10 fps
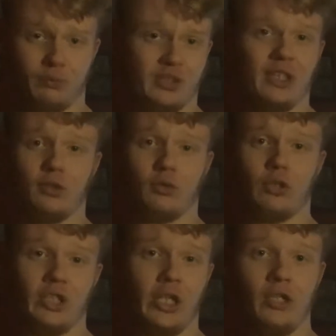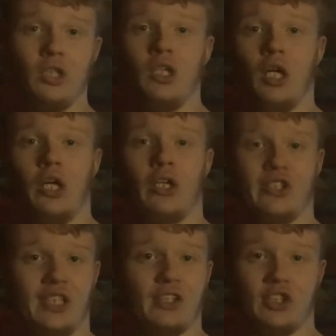single year, uh,
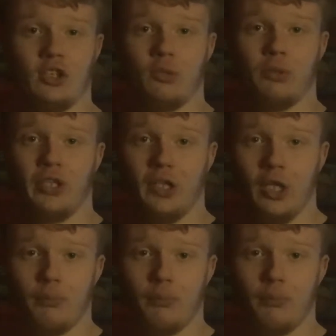Santa normally uh,